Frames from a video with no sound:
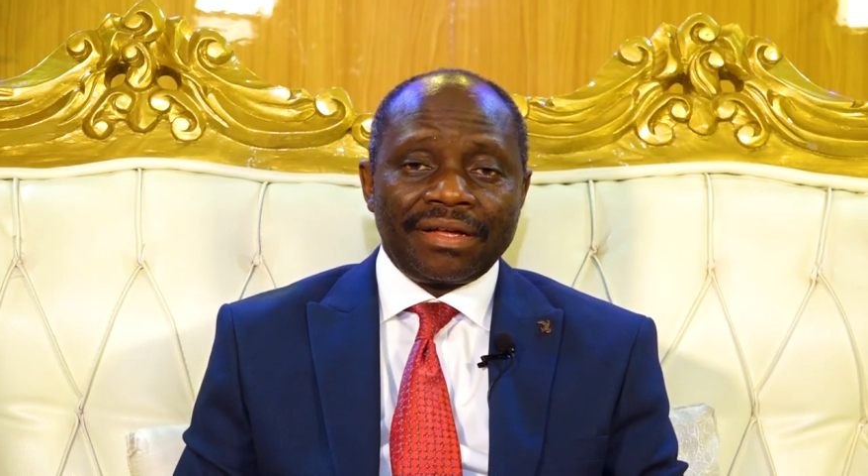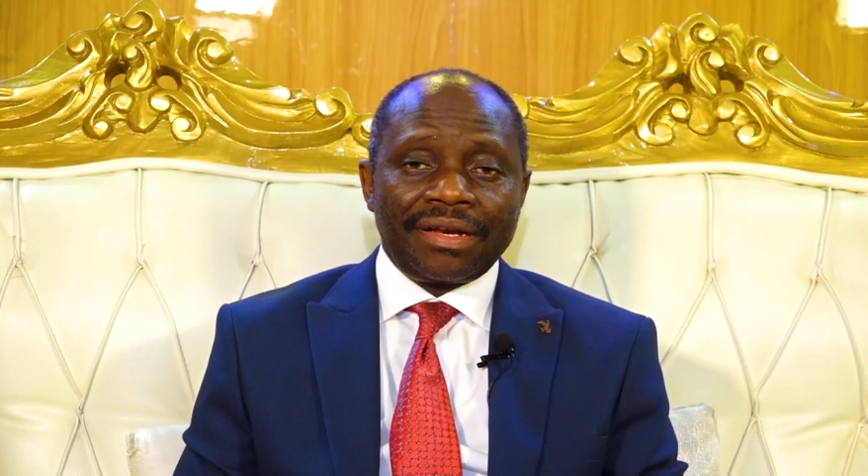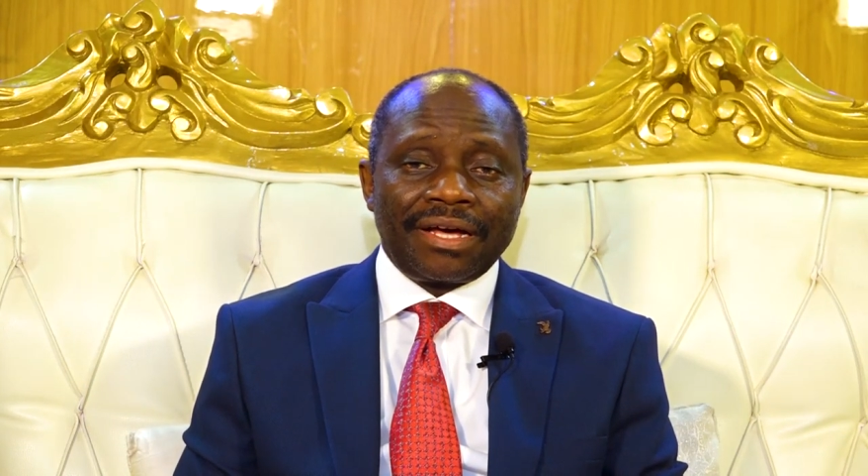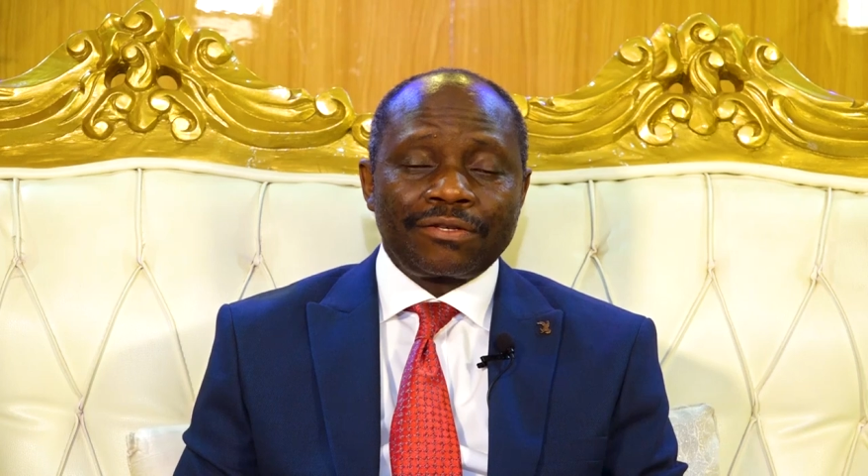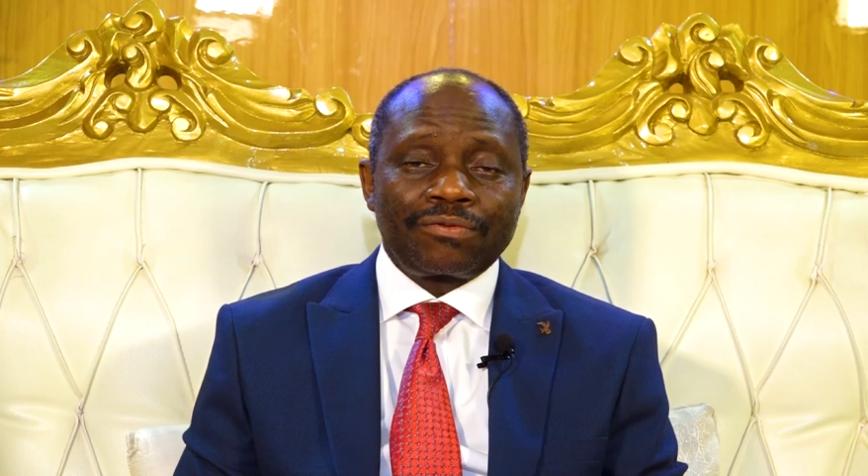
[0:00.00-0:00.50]

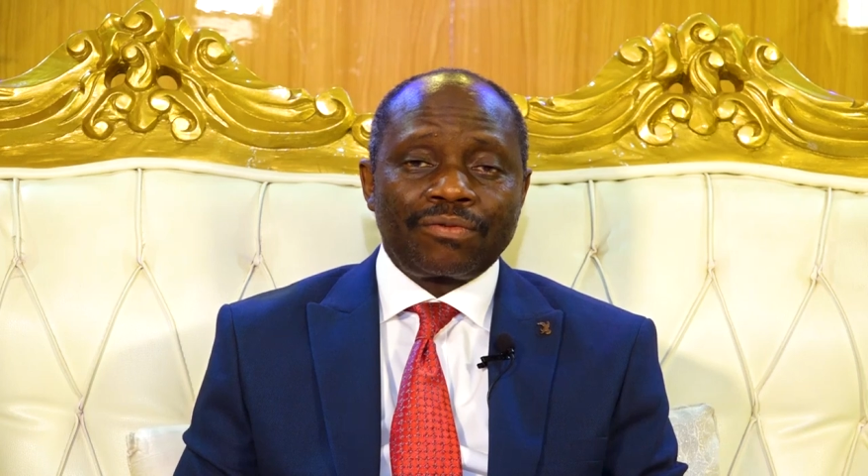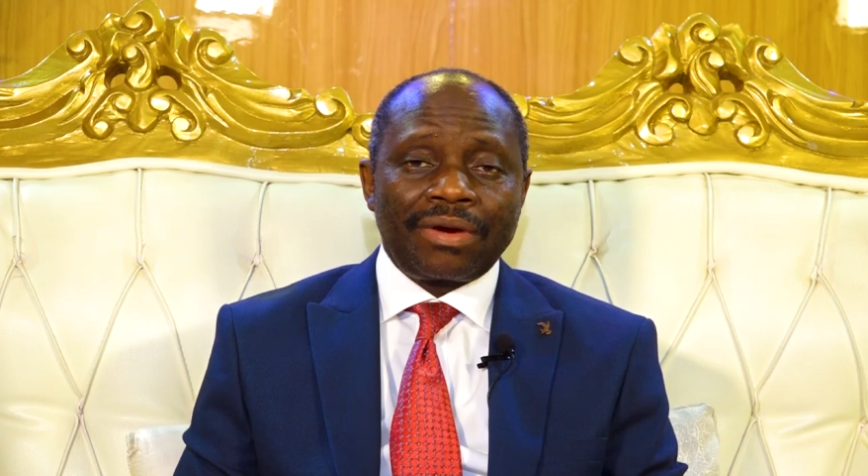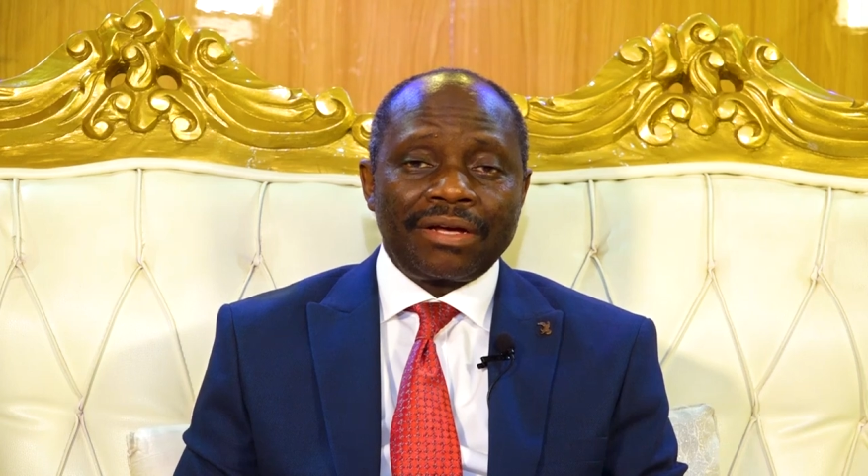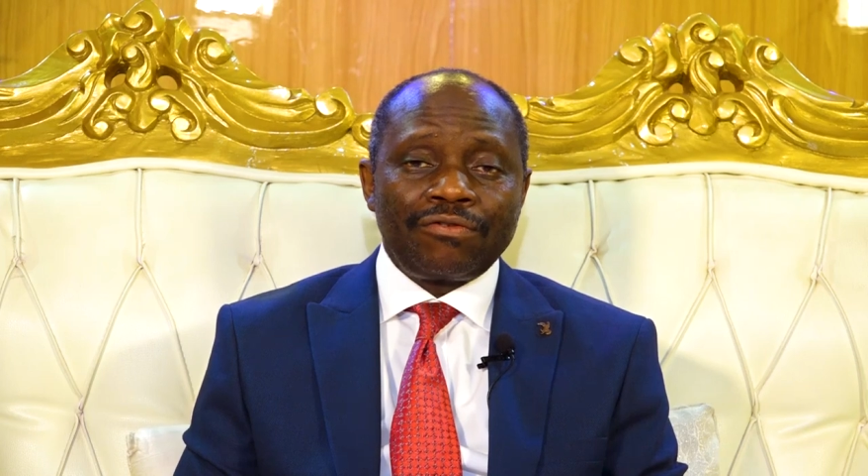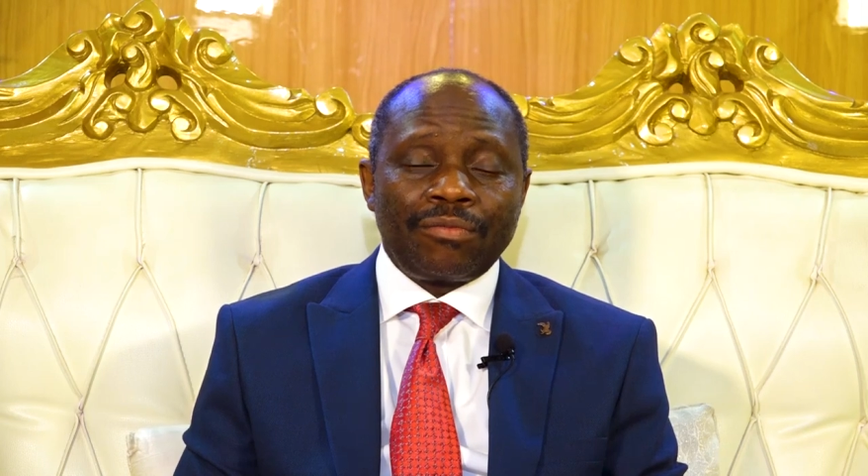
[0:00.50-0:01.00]
That's
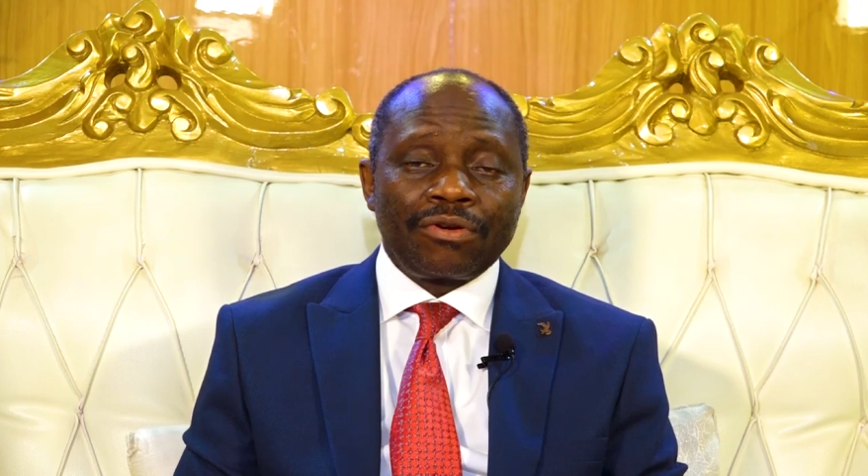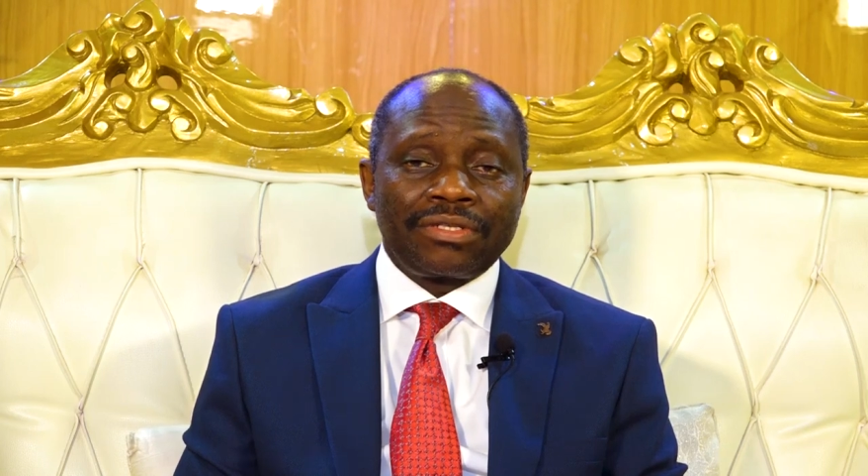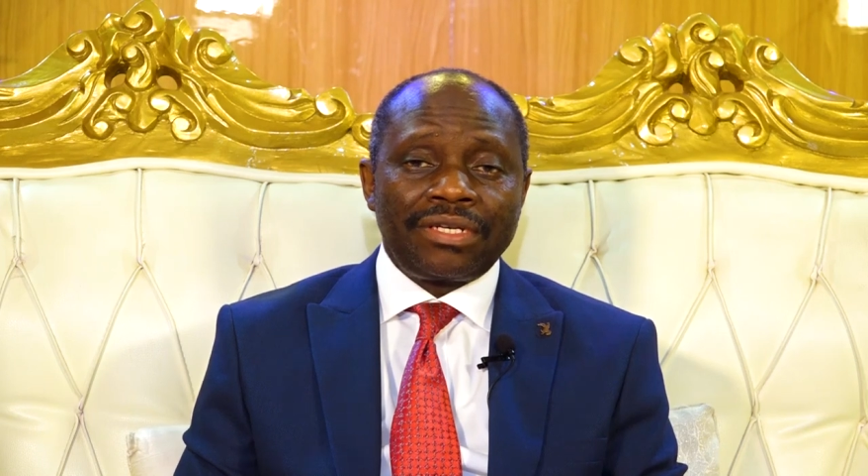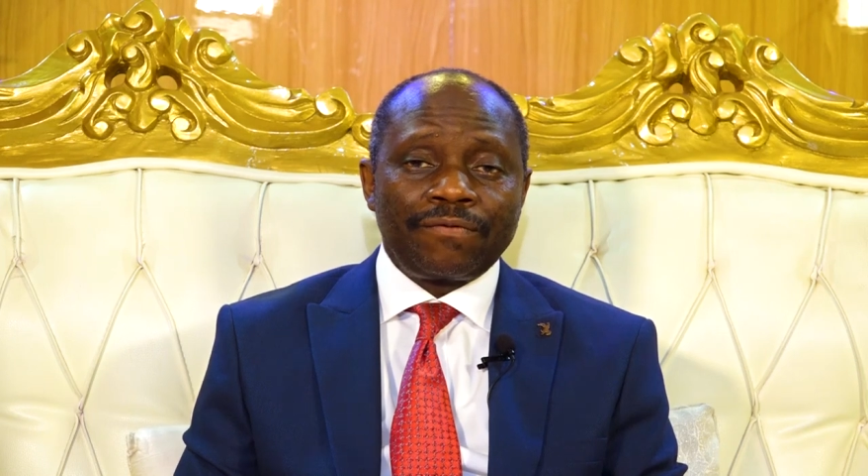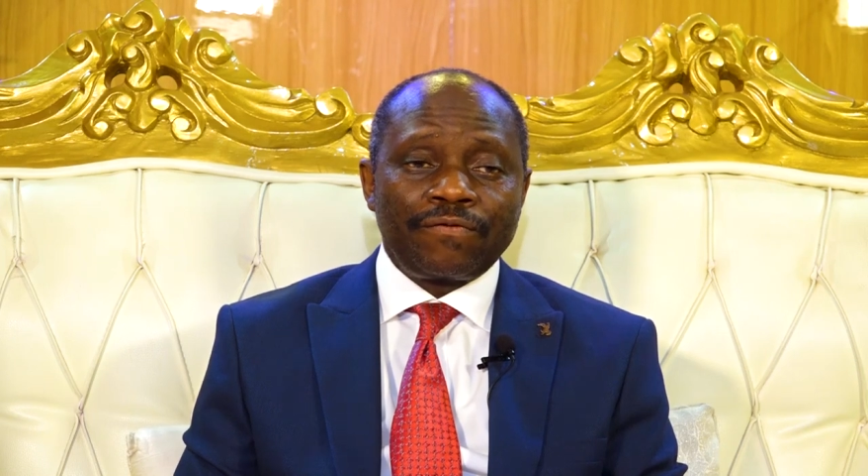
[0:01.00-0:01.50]
why you
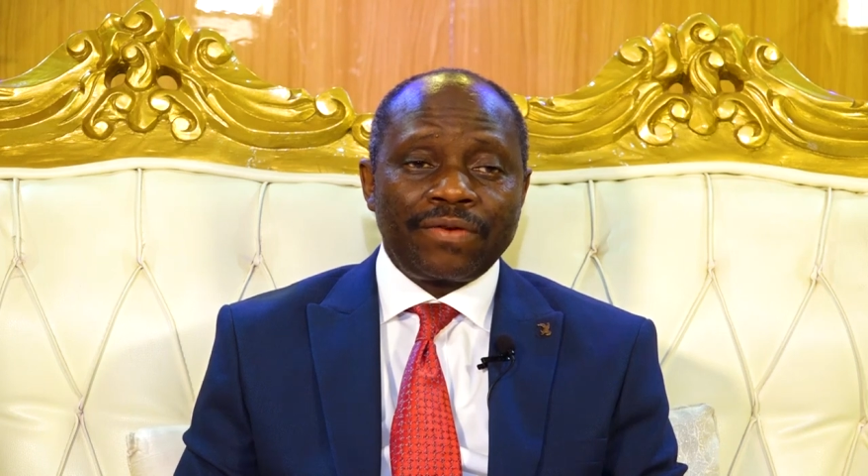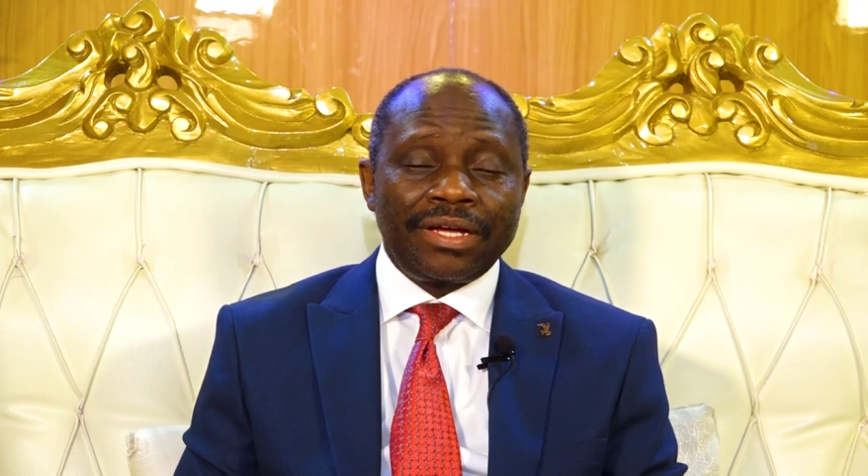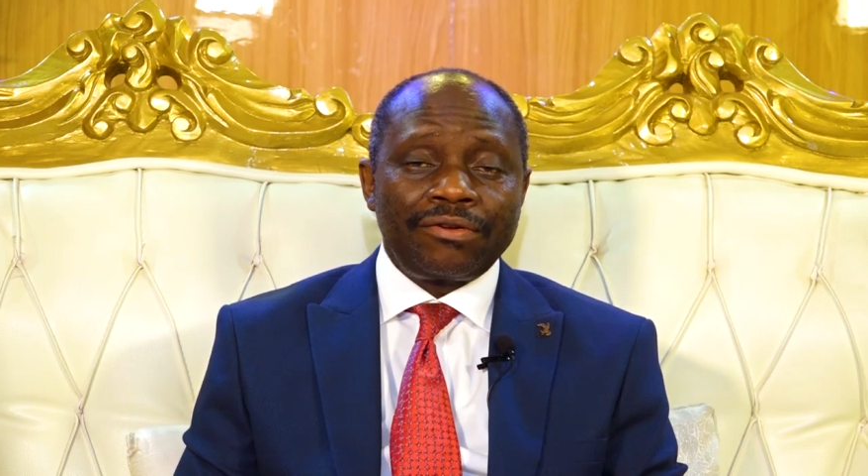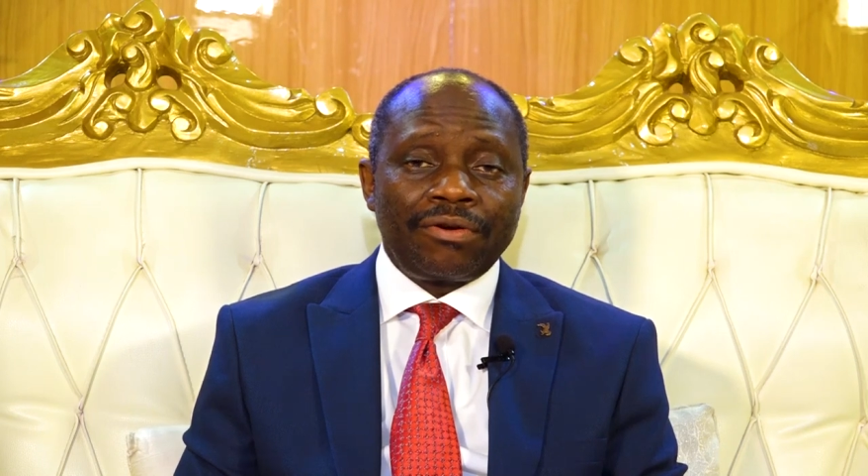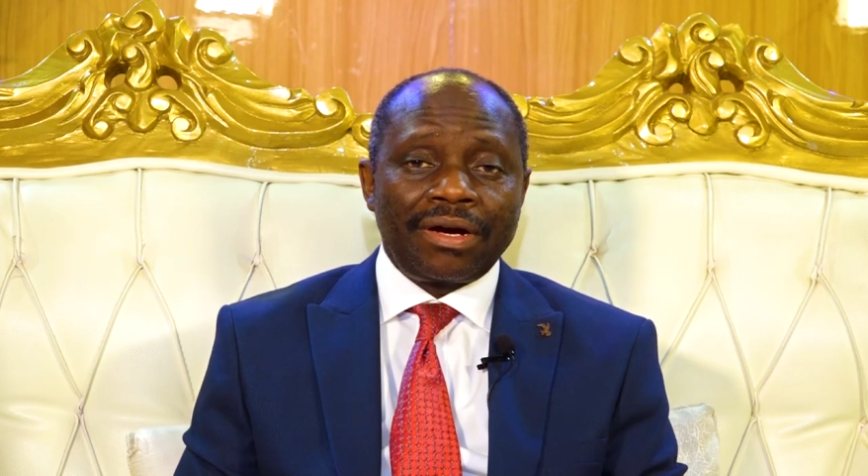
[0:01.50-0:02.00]
must
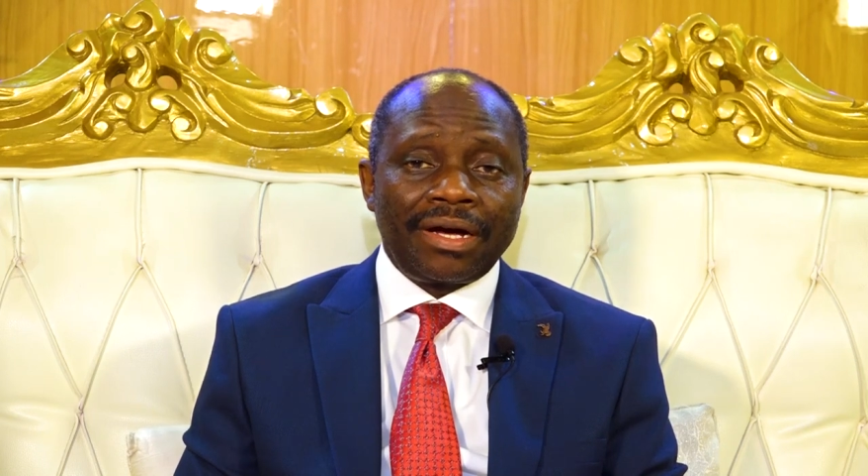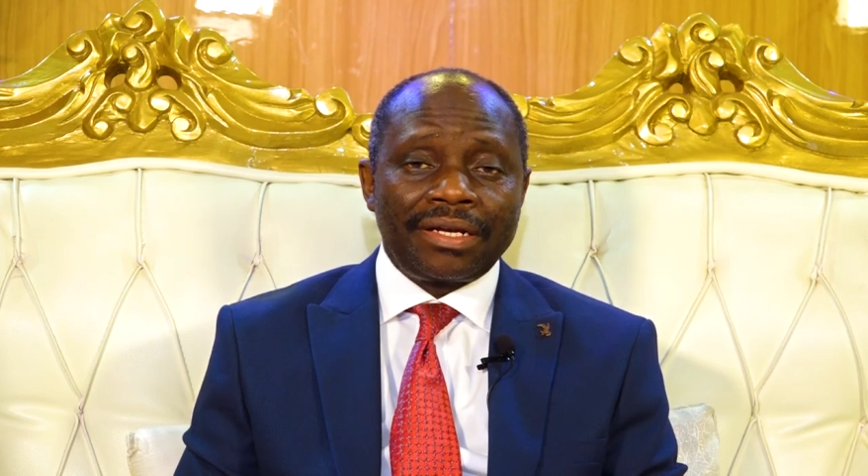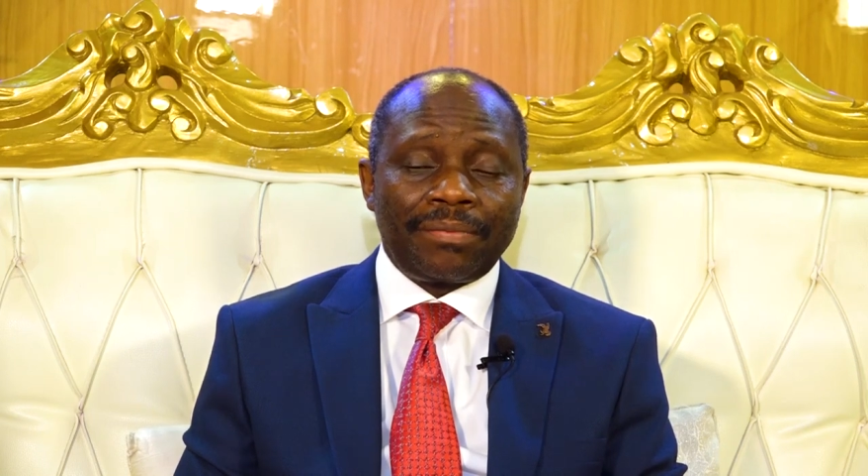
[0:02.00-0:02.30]
defend your heart.